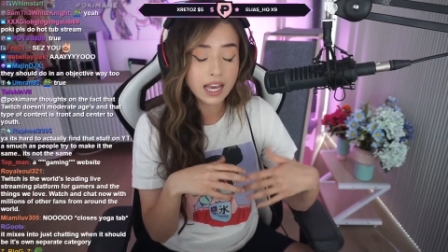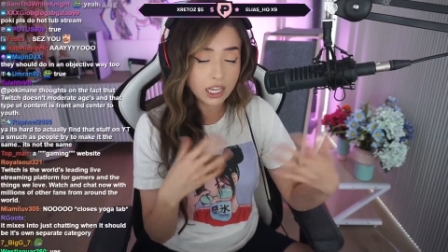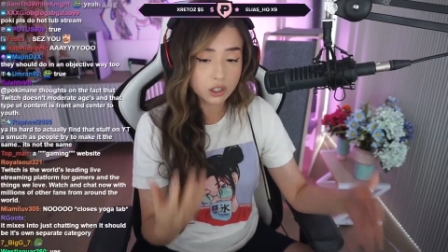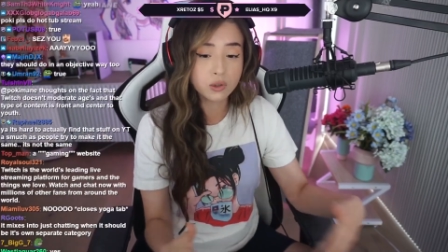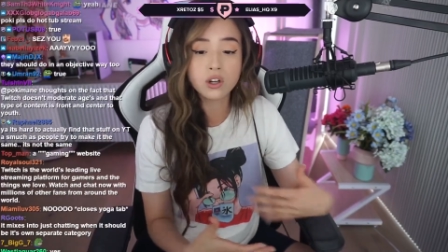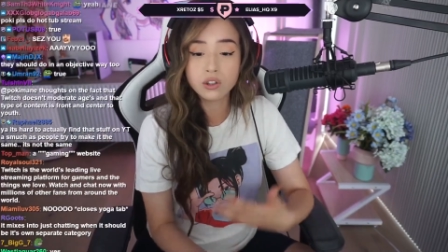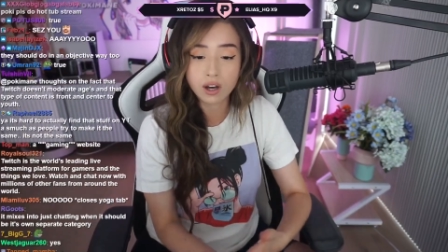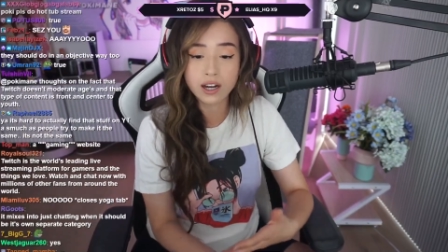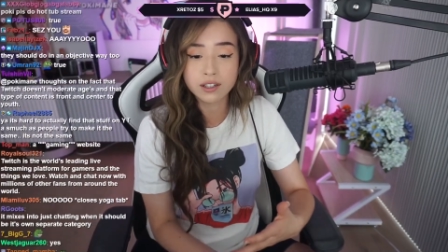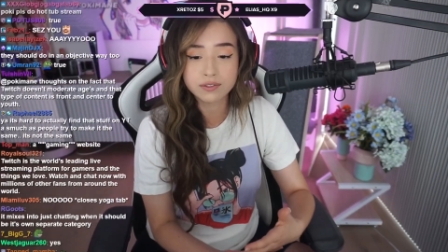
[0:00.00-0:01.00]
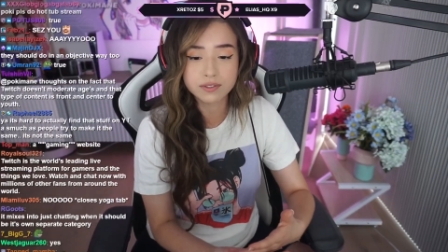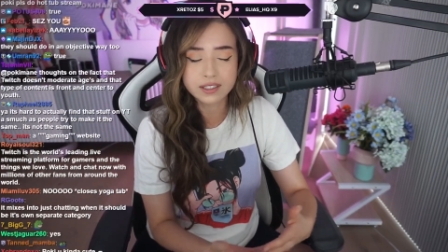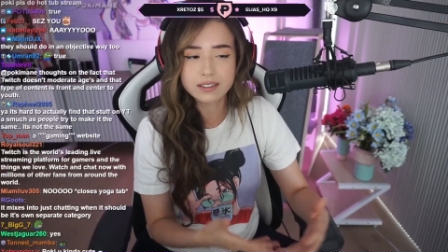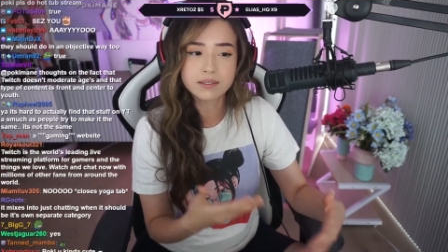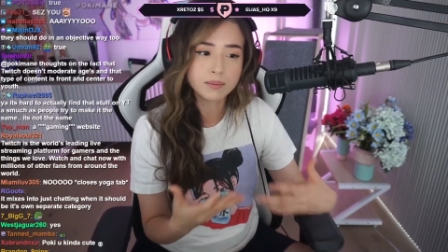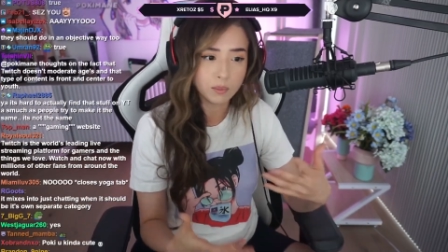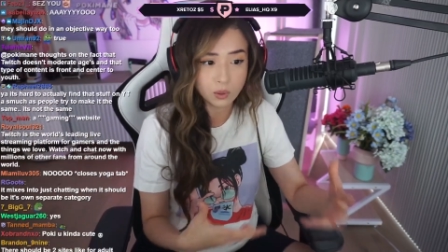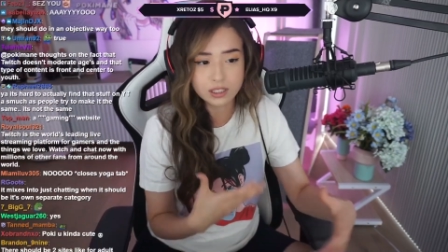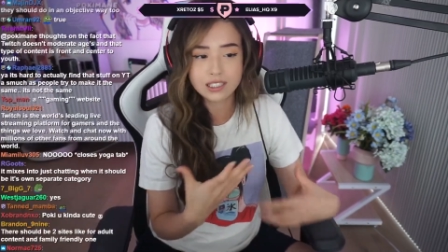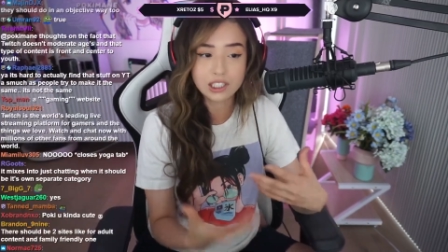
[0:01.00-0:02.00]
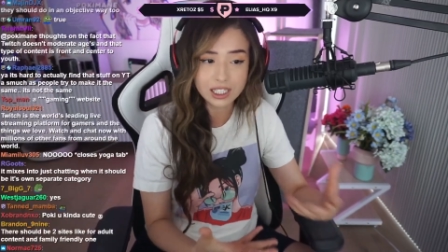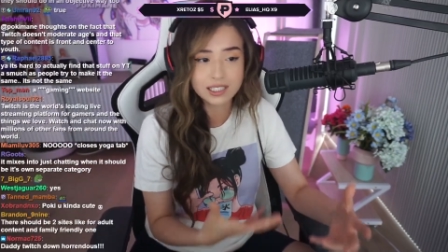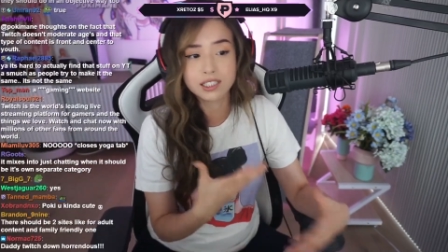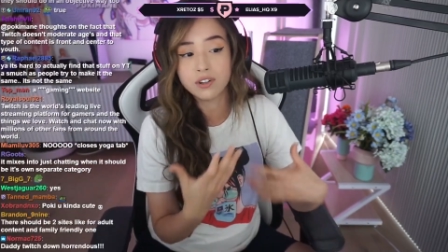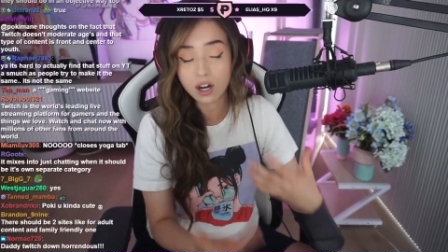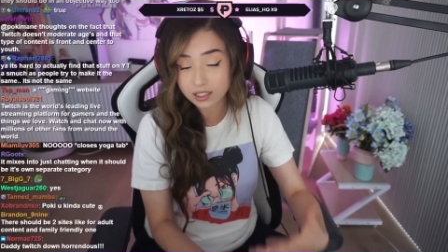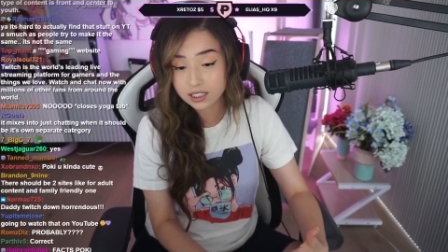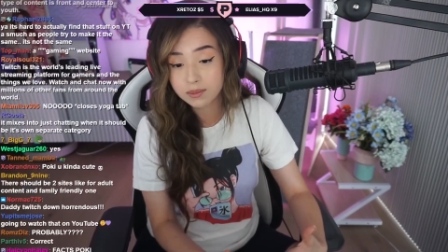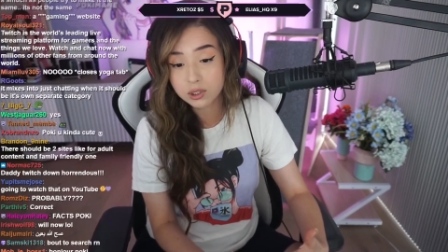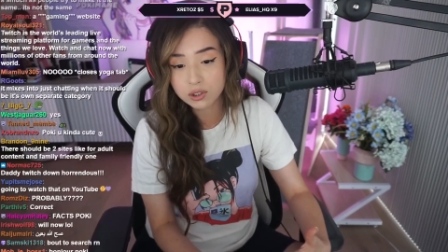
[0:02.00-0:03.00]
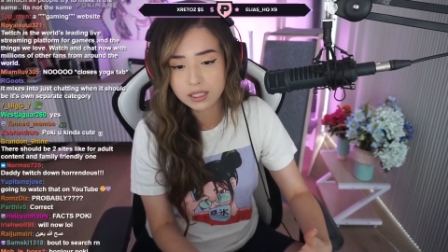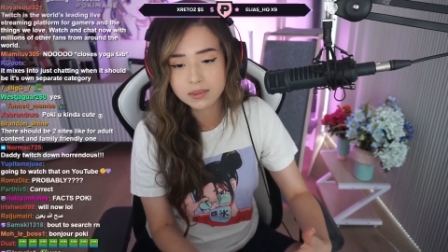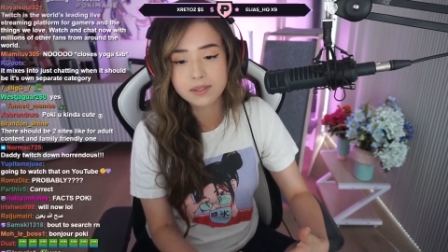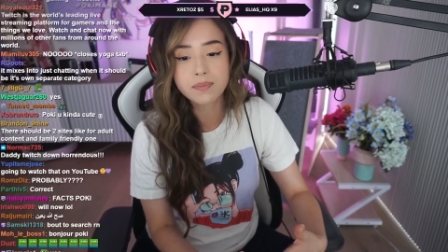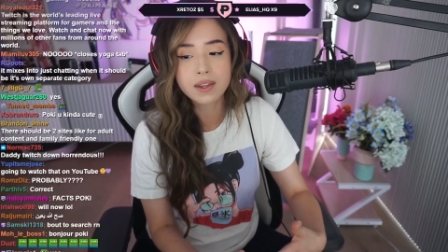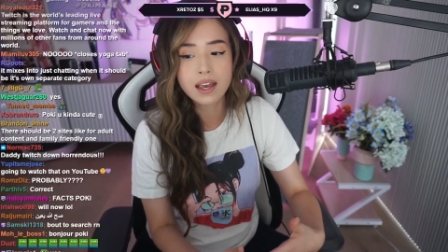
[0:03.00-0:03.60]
include a lot of more suggestive hot tub streams,